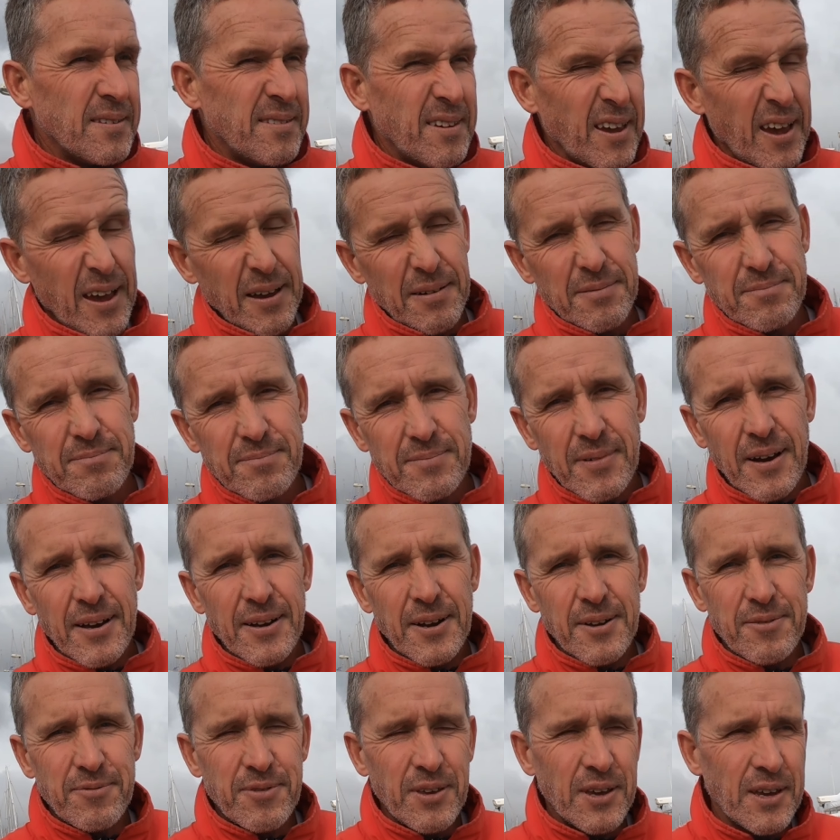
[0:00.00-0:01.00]
yeah,
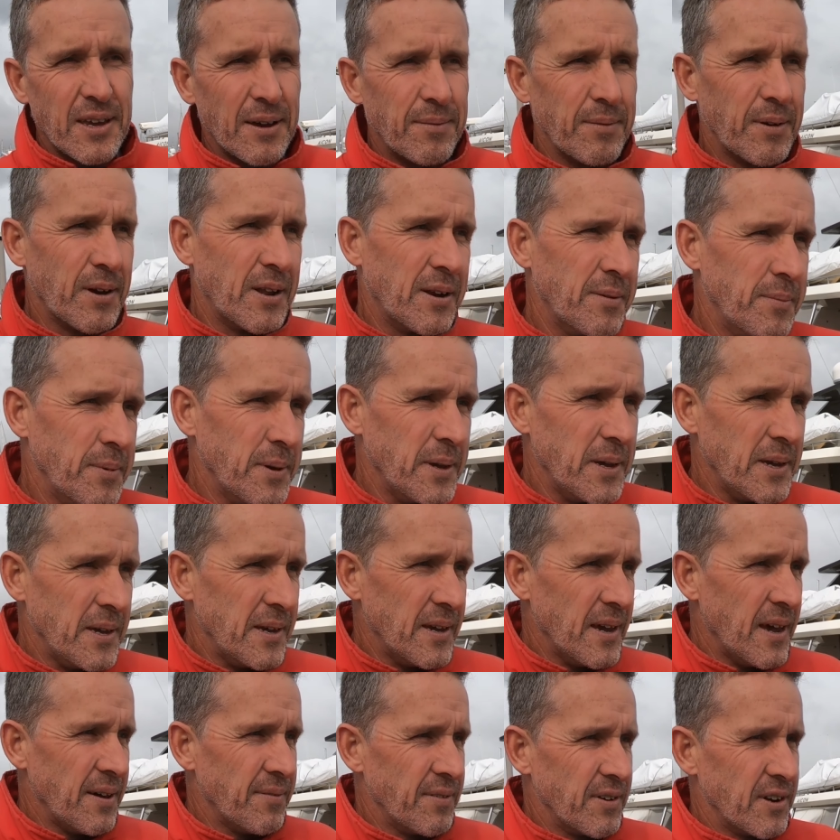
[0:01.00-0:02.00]
I don't think I'm going to
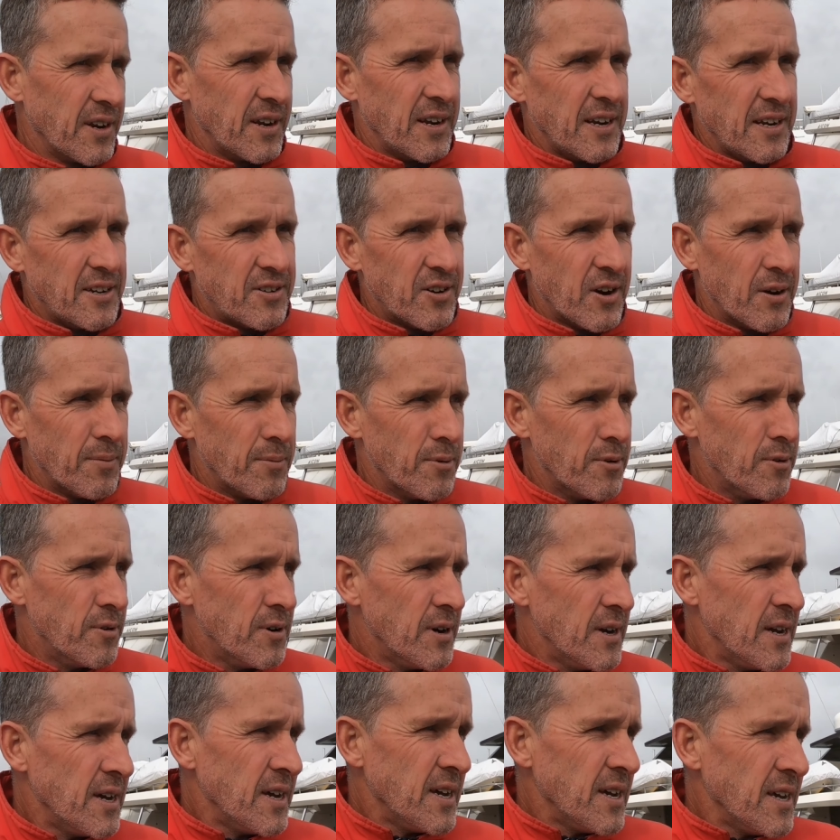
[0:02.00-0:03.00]
be having any trouble.
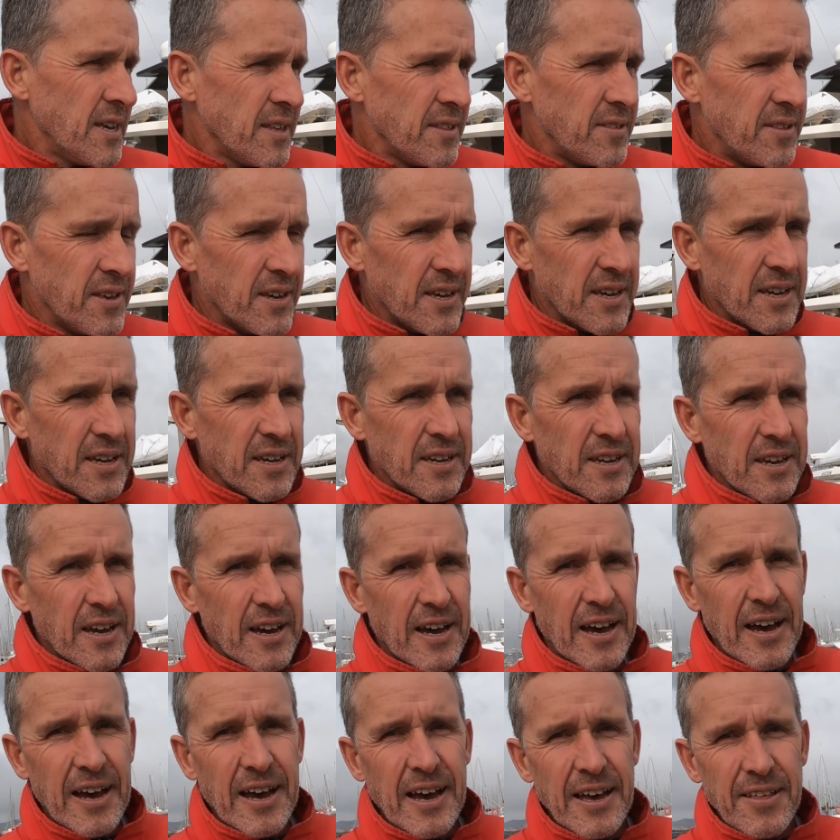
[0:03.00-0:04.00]

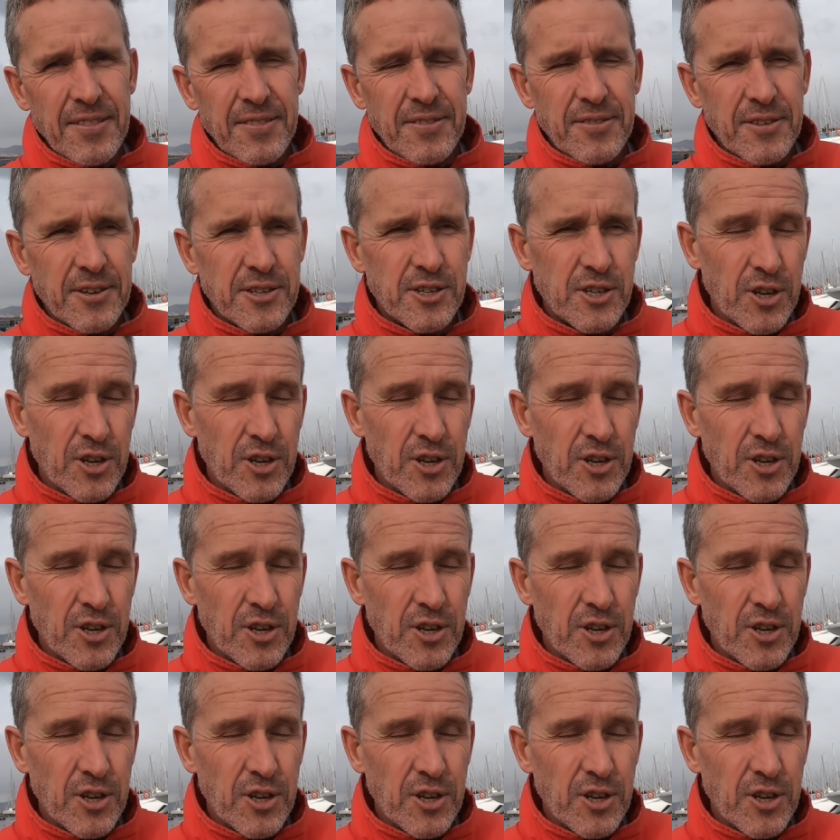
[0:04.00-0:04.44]
The